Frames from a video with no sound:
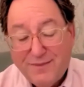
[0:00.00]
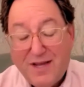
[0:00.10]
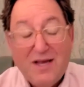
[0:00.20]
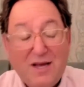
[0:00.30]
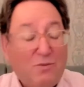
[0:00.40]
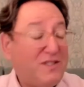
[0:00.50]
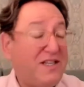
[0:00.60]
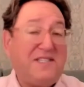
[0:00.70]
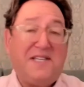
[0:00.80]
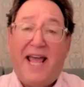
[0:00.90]
It was
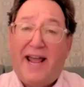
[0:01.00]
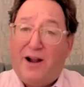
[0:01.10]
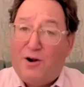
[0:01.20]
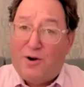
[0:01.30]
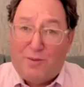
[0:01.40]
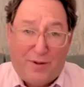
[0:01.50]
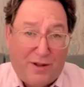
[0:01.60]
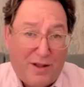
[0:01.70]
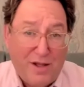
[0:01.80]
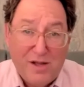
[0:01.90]
a
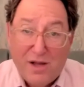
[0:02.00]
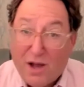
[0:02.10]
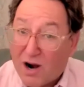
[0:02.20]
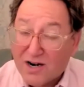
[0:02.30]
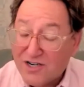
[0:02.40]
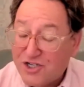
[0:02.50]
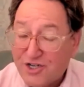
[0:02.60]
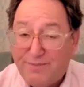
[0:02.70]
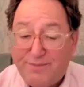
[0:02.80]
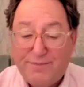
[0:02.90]
terrible
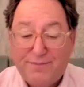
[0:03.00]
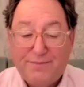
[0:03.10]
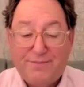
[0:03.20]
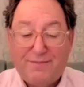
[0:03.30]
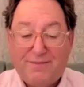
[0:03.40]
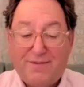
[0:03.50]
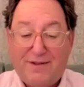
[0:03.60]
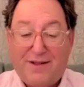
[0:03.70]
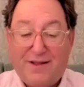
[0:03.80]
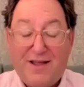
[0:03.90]
hardship.
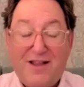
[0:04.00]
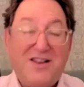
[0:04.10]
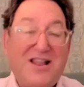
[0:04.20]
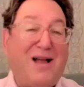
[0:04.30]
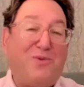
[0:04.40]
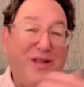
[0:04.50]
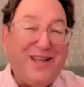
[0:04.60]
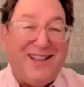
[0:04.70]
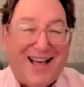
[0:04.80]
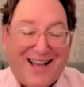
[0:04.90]
Now, I
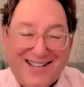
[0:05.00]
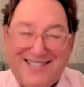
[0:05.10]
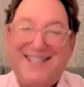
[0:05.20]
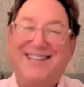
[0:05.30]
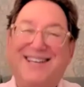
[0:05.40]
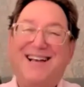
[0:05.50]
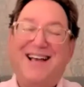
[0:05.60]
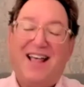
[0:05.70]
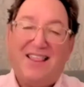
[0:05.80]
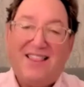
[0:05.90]
realize
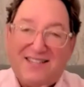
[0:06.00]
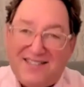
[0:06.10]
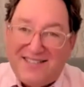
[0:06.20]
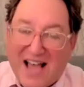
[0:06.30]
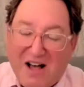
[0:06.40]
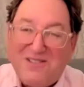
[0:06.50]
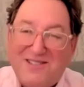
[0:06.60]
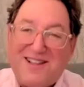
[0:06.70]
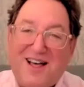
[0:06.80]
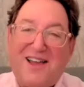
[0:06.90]
this
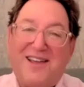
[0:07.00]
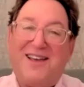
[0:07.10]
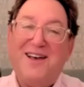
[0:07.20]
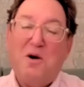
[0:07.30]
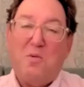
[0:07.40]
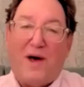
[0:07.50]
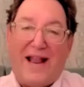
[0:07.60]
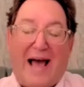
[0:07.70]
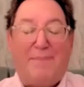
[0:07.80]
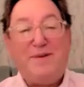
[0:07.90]
sounds like what
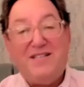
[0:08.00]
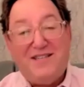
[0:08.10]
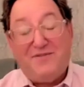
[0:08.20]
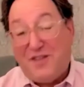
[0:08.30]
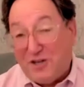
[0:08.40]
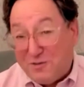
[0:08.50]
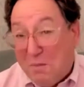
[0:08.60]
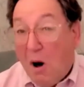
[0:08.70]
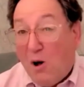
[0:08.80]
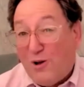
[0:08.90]
happens if there's
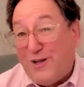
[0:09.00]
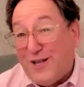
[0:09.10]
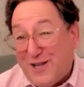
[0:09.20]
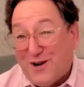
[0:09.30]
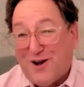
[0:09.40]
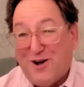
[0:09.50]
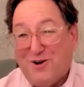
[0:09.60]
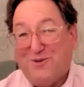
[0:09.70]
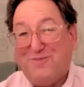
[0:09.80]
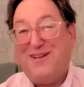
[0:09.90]
mold in your
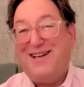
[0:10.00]
home.